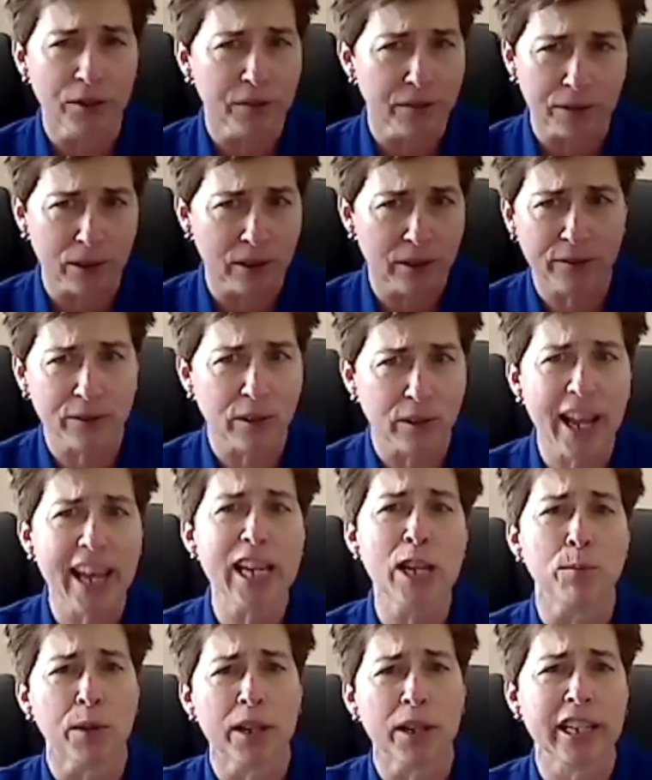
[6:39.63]
for
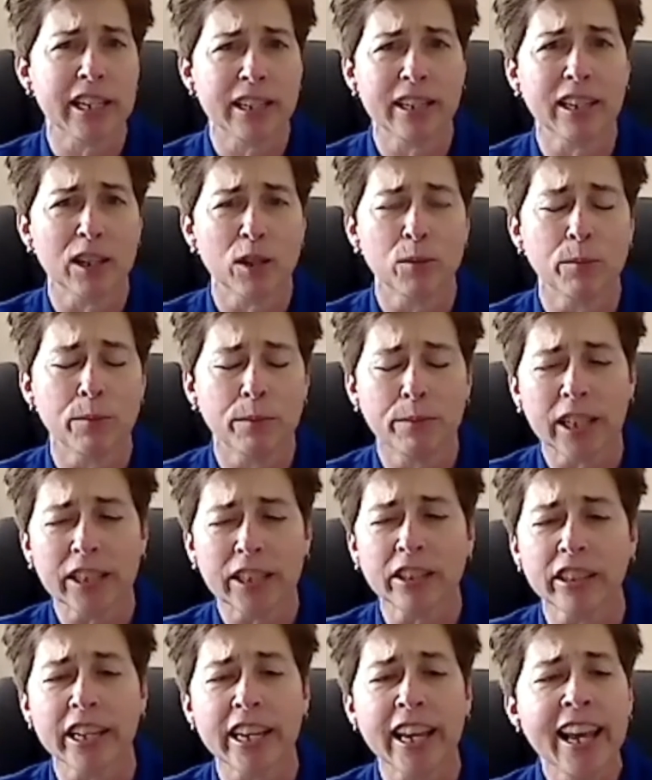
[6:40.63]
anybody
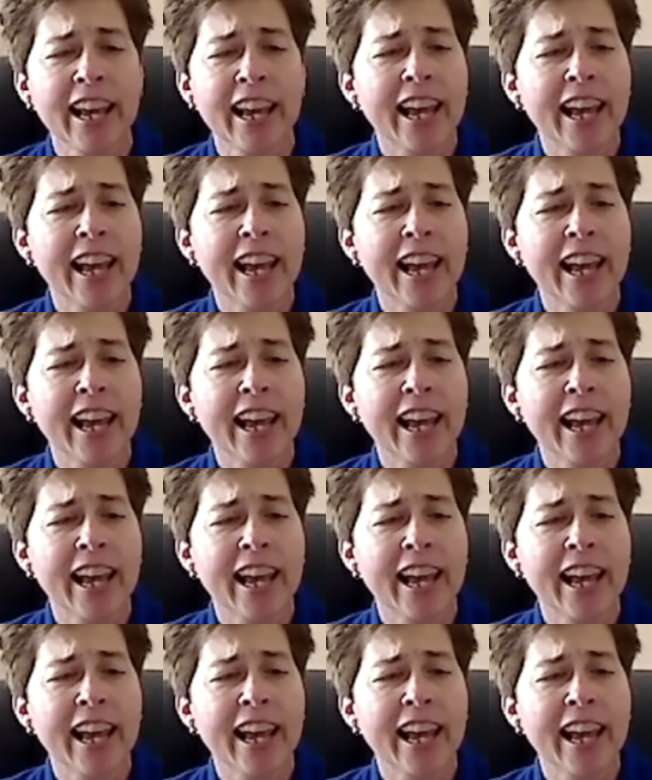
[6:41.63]
mentally.